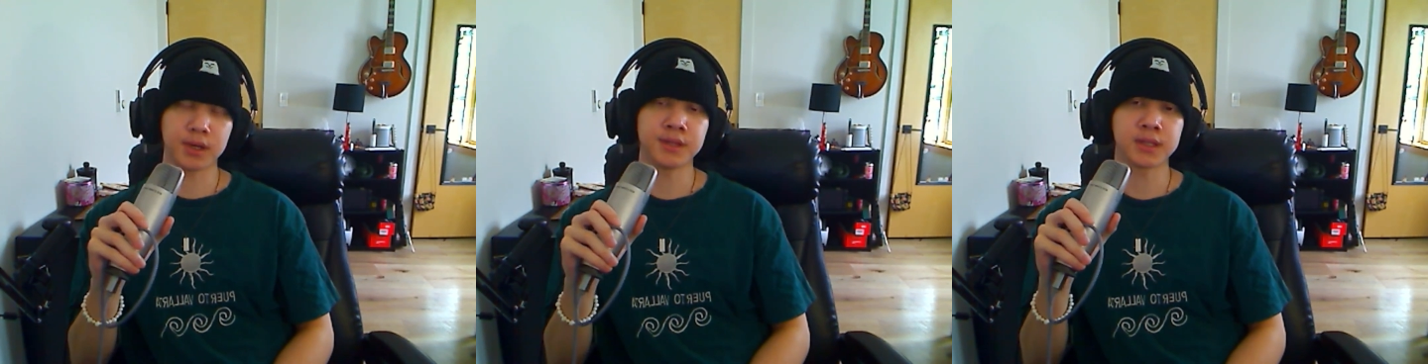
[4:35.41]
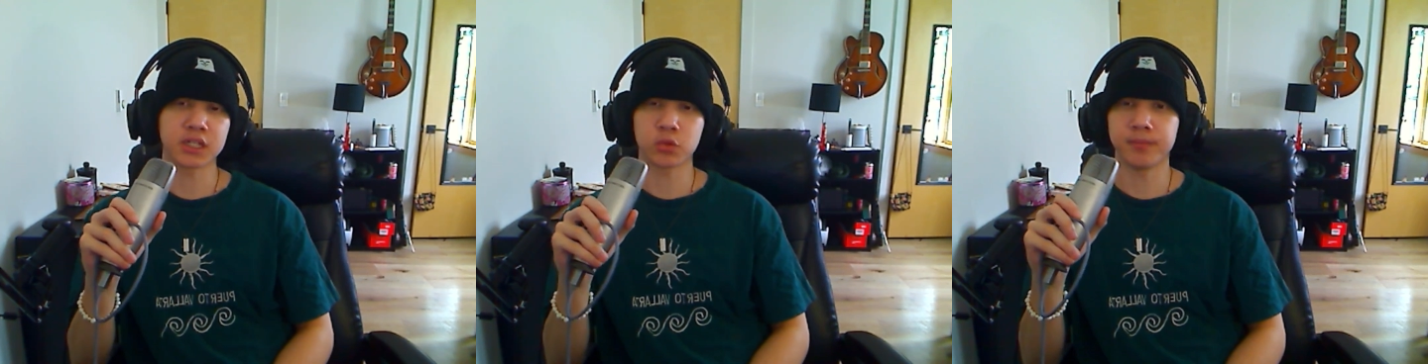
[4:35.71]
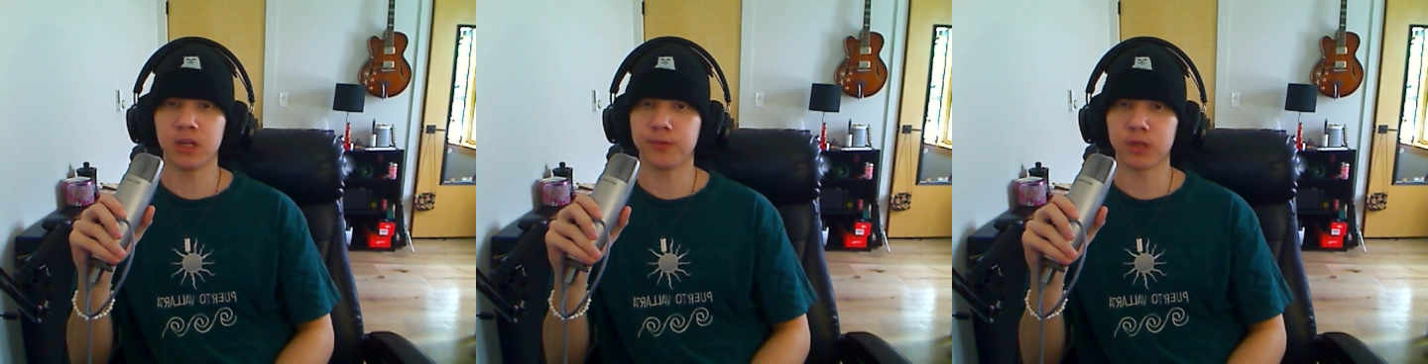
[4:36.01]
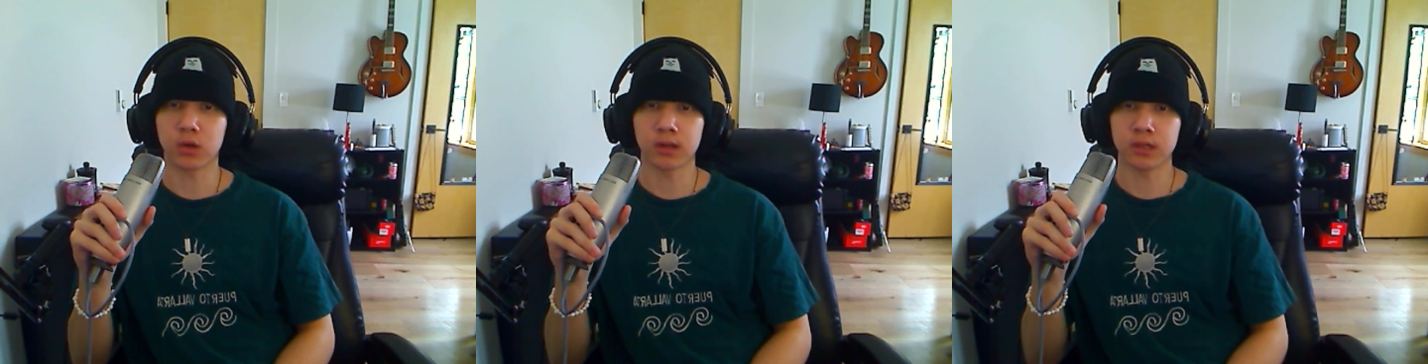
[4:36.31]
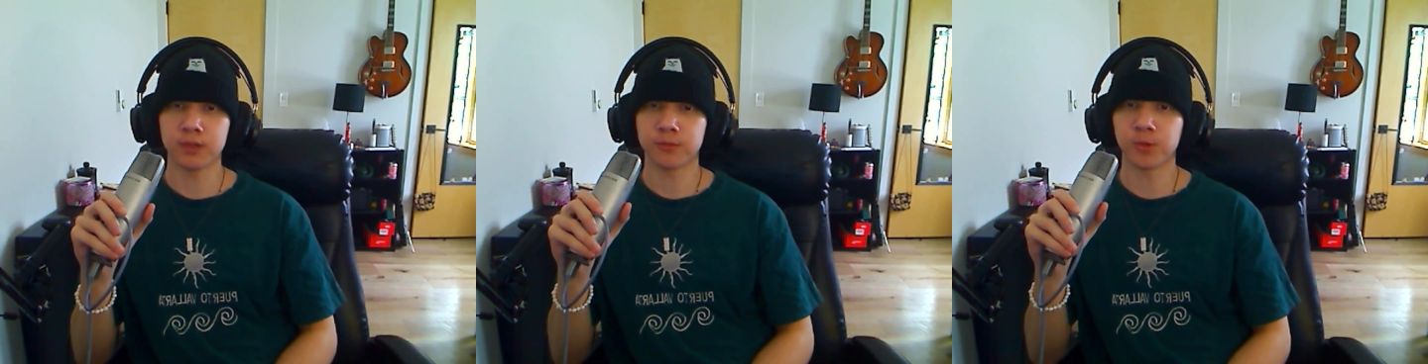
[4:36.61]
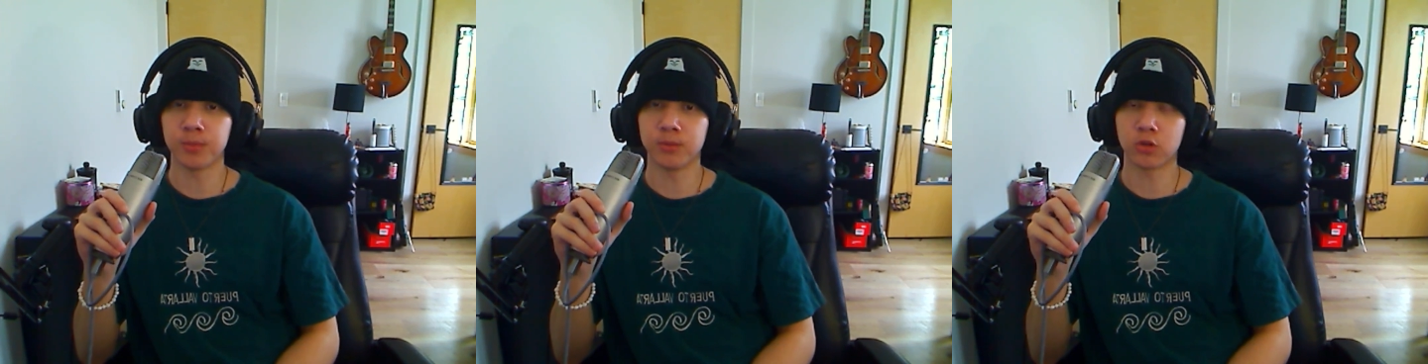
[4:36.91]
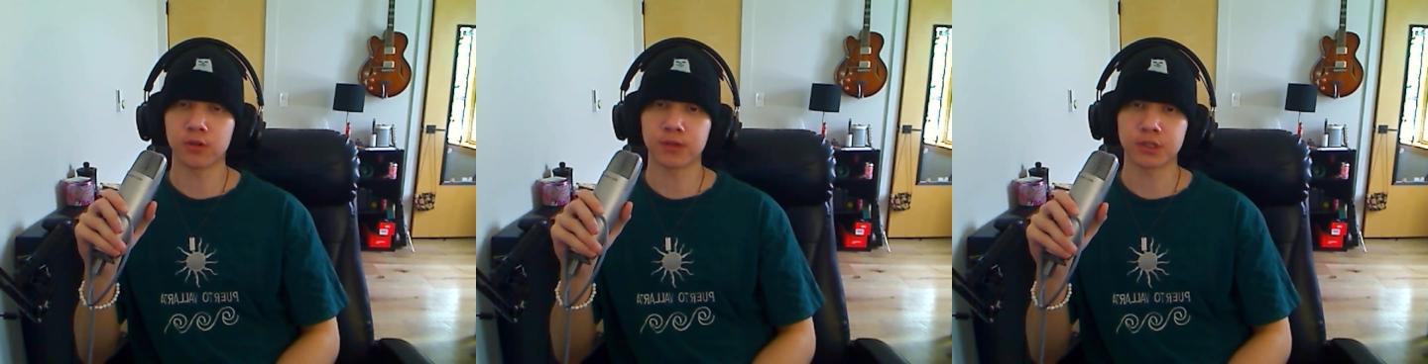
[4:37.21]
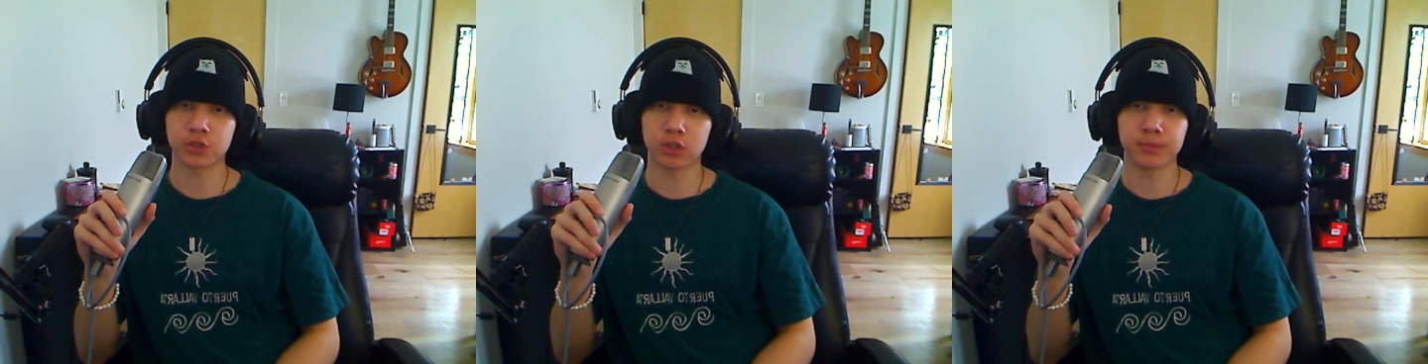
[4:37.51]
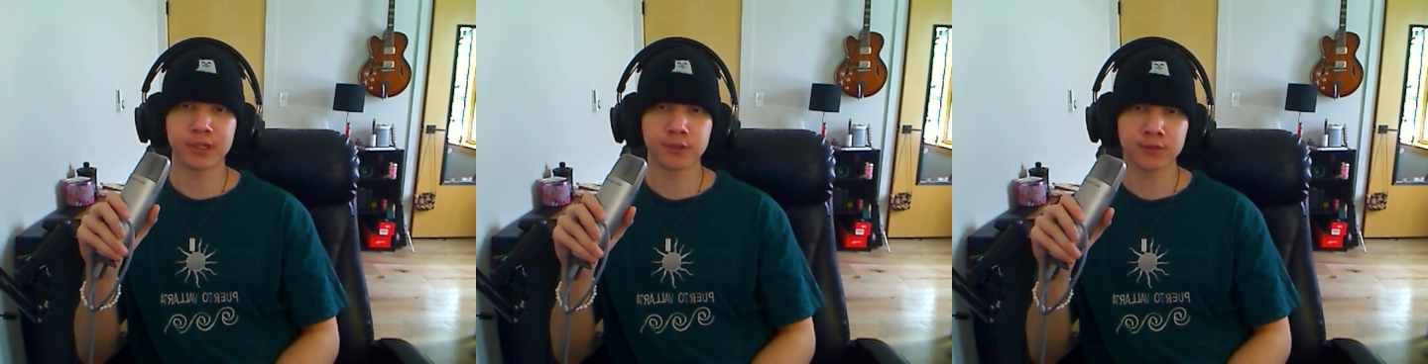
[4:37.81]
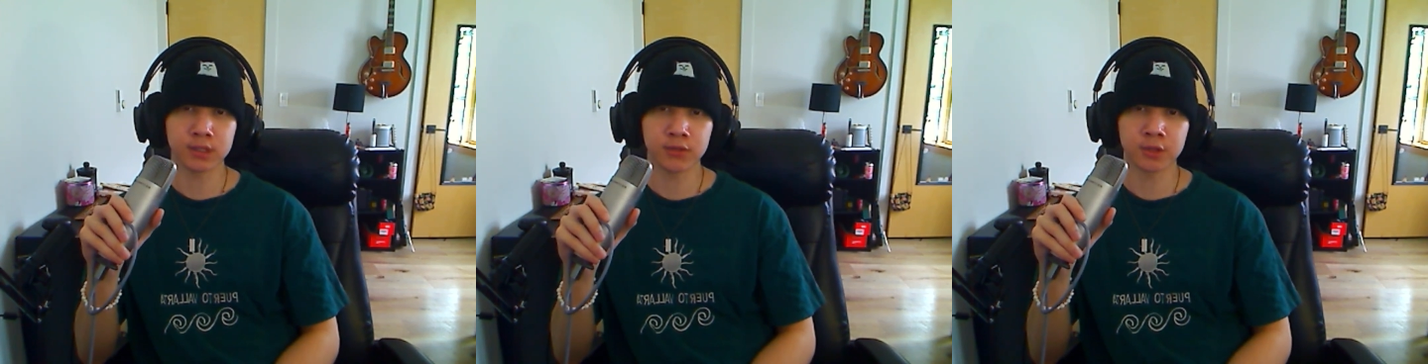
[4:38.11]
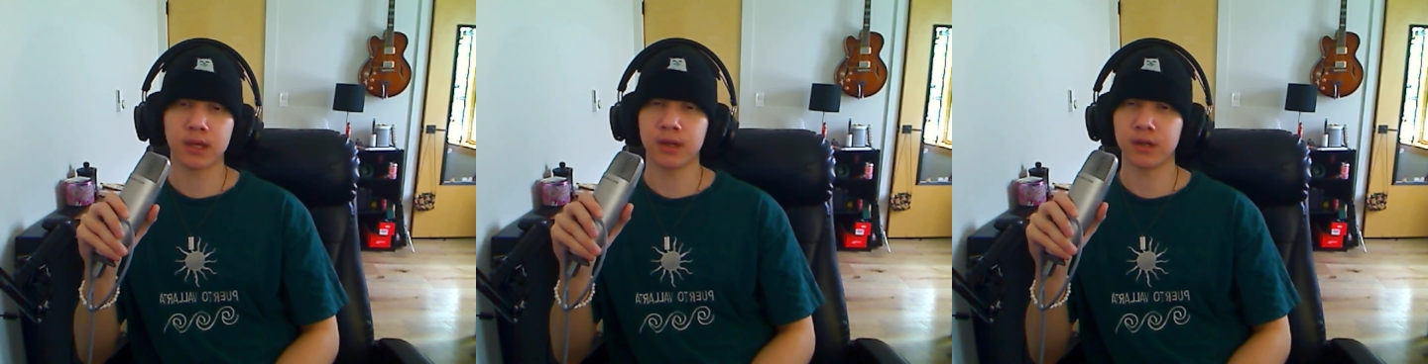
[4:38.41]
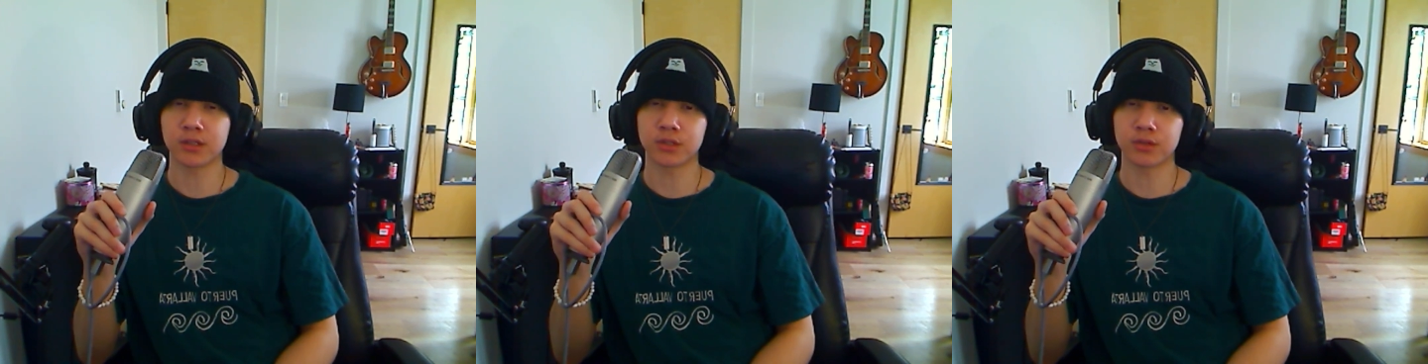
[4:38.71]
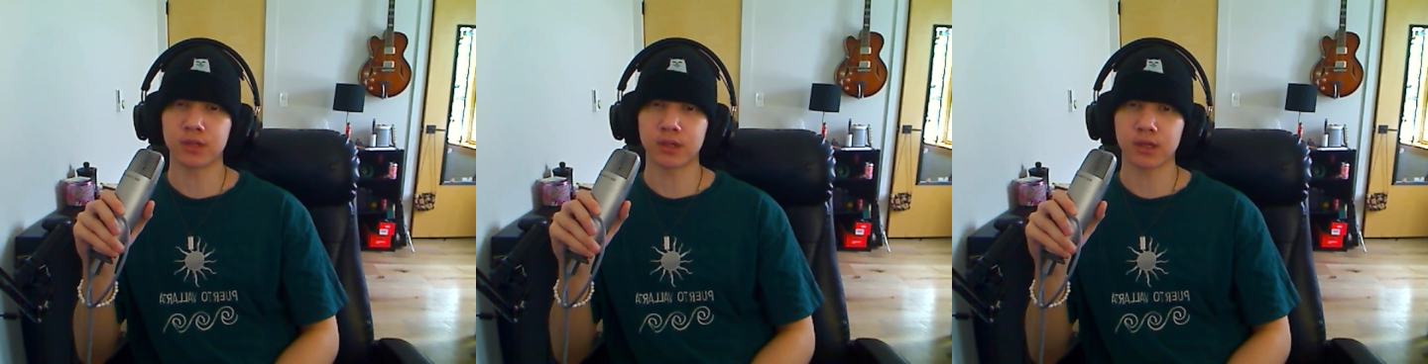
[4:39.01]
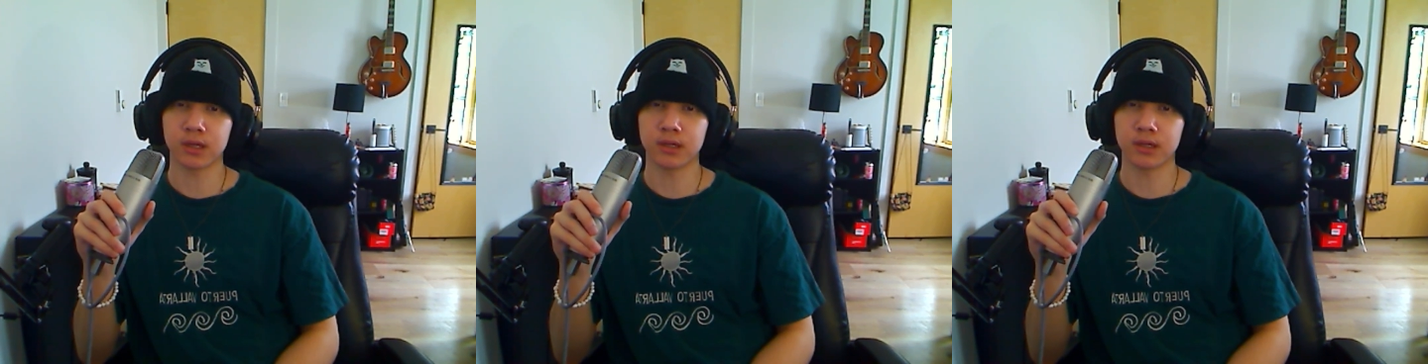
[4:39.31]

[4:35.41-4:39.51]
I think this would benefit greatly from a bit more of a strawberry flavor, and I also think